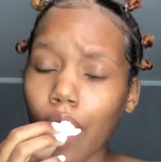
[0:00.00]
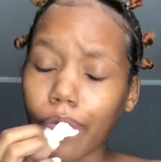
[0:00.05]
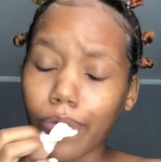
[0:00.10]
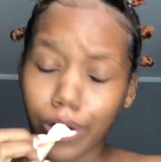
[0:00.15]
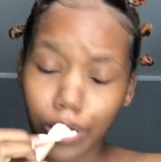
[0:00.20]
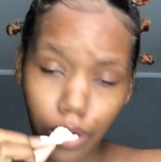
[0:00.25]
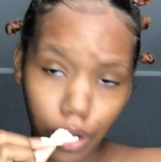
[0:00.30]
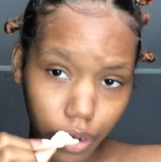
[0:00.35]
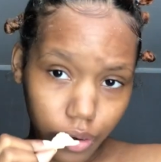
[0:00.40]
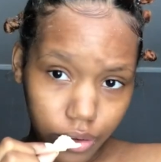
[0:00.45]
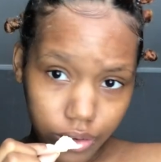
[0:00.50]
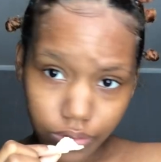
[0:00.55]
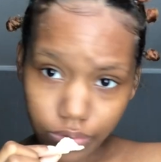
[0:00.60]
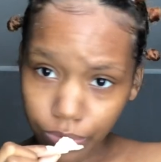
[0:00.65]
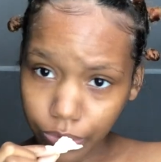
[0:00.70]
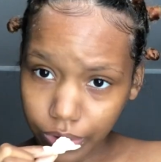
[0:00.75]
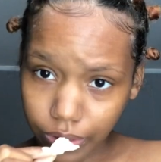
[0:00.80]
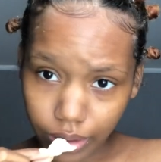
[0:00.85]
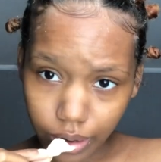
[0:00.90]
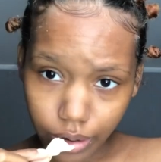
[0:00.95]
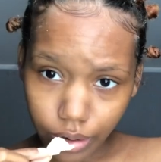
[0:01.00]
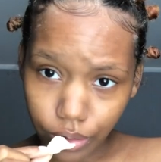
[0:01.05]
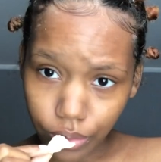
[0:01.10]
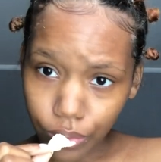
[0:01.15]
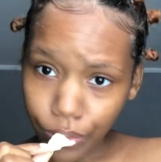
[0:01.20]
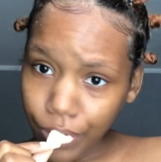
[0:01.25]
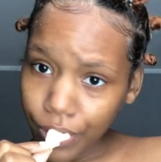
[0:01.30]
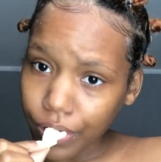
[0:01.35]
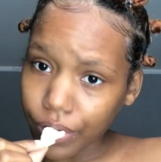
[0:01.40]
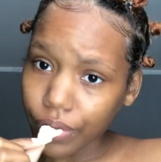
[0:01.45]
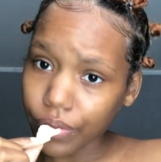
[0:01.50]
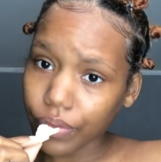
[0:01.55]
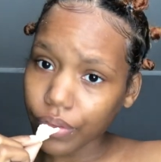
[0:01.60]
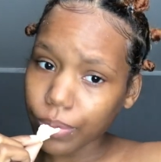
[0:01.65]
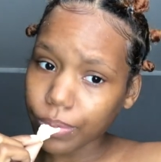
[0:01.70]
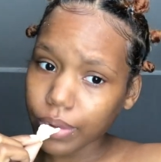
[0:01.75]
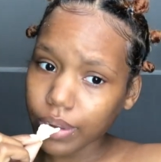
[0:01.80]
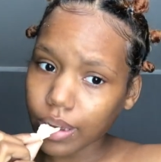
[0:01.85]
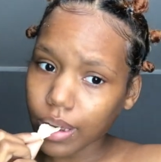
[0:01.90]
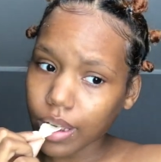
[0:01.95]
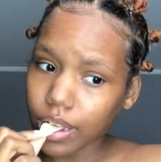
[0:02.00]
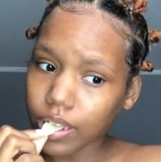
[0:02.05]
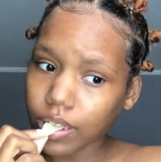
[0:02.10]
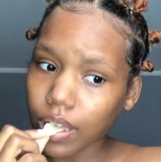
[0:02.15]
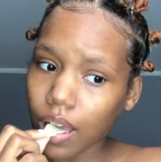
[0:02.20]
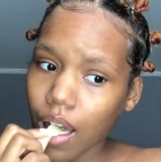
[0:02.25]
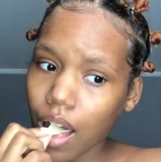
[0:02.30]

regardless of what they do. You feel me? Because